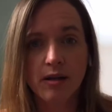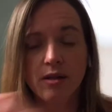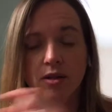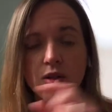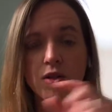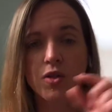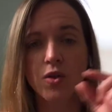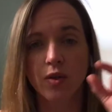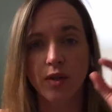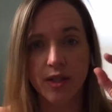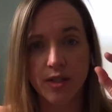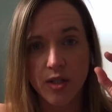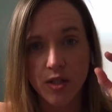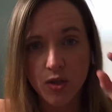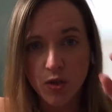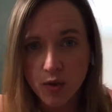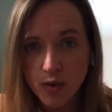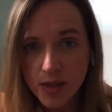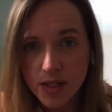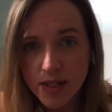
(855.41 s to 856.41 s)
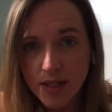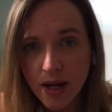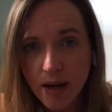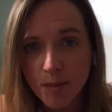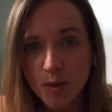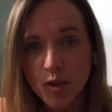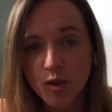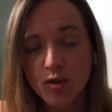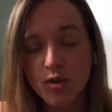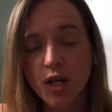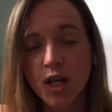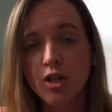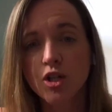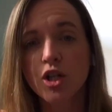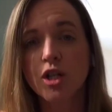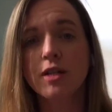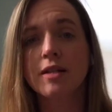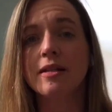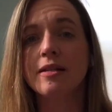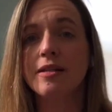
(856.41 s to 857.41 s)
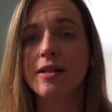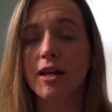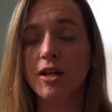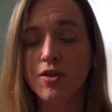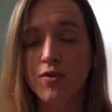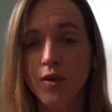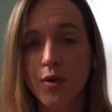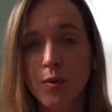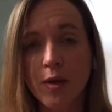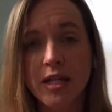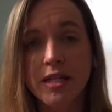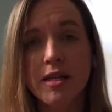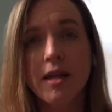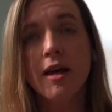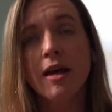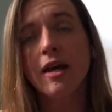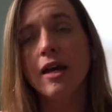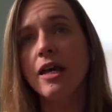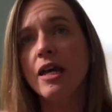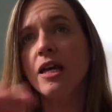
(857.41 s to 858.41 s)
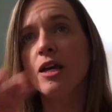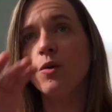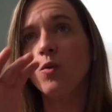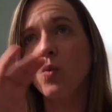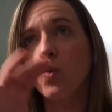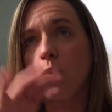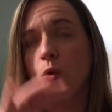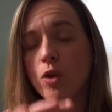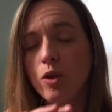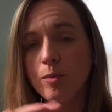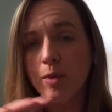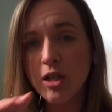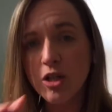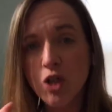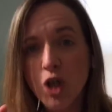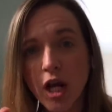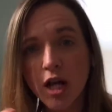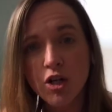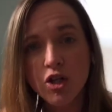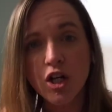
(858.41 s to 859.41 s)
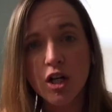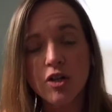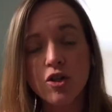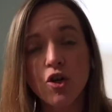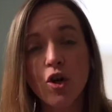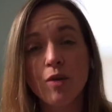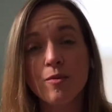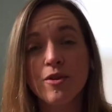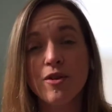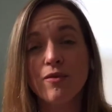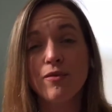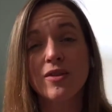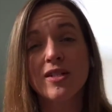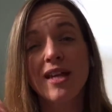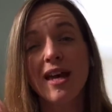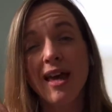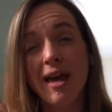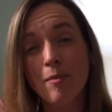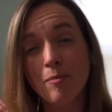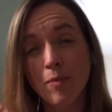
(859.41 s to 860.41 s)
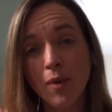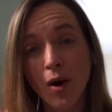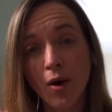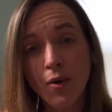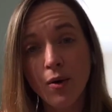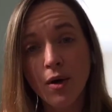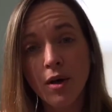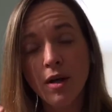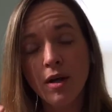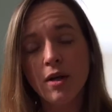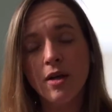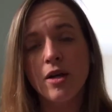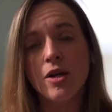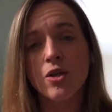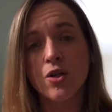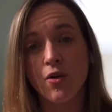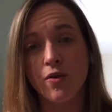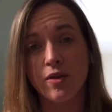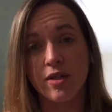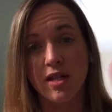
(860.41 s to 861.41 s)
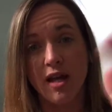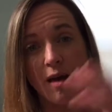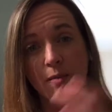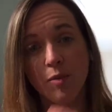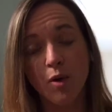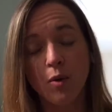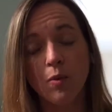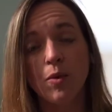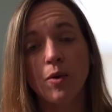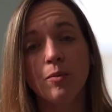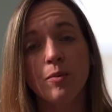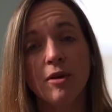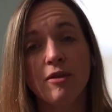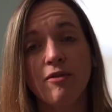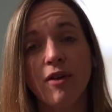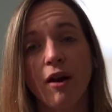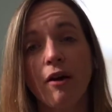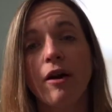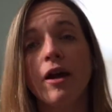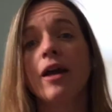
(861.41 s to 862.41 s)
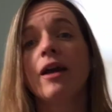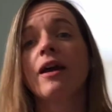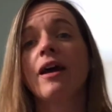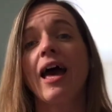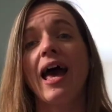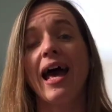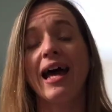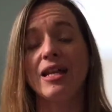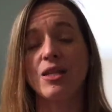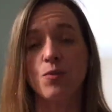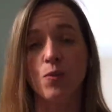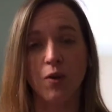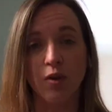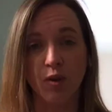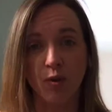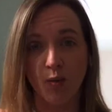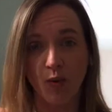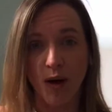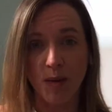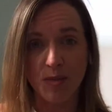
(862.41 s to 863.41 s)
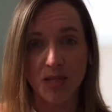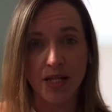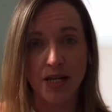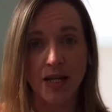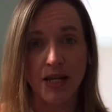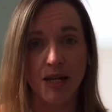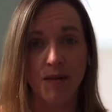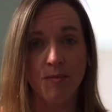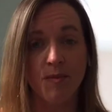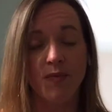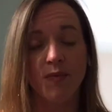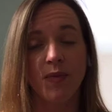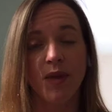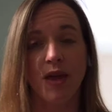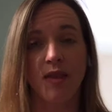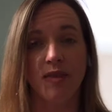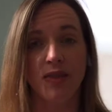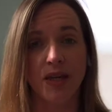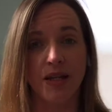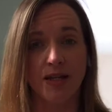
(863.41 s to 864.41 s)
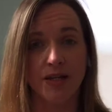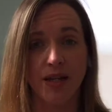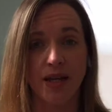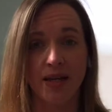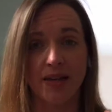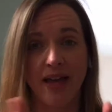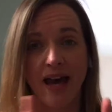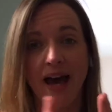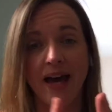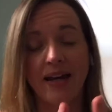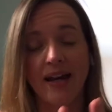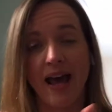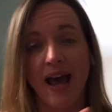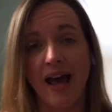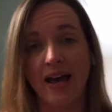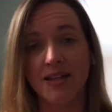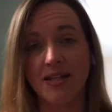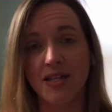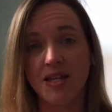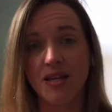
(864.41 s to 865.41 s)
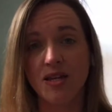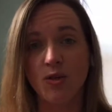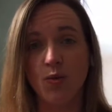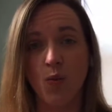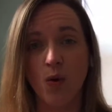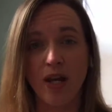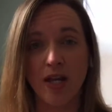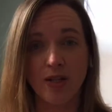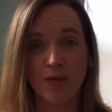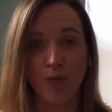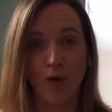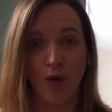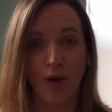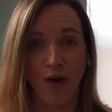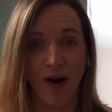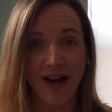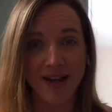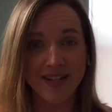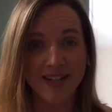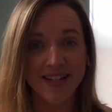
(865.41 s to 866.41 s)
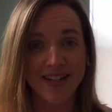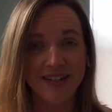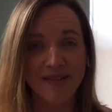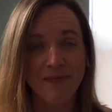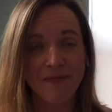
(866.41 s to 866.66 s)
So let's do this time under tension these next few weeks. It will be changing in terms of tempo. So the tempo will be varying, as will the rep scheme and things like that as these weeks progress.